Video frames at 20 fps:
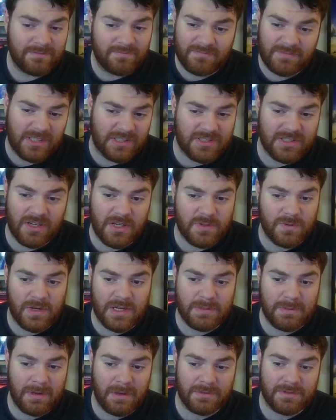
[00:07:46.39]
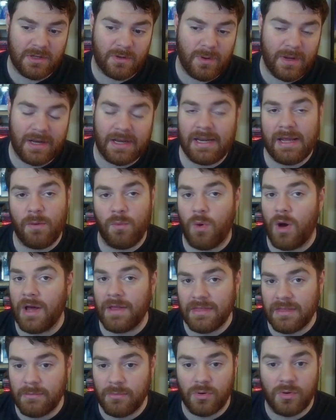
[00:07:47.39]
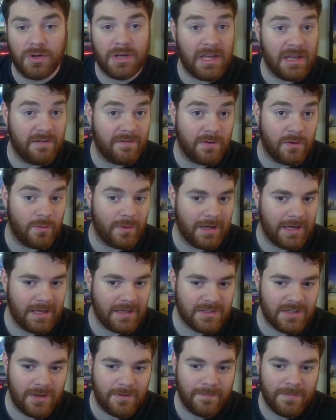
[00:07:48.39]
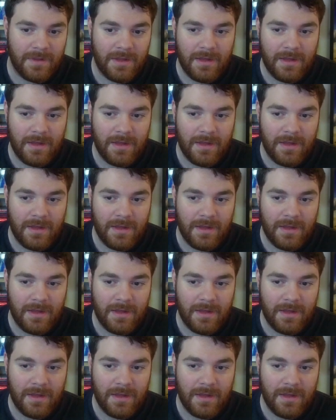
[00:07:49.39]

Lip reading: Just a nice way to be able to quickly widen the board if you need to.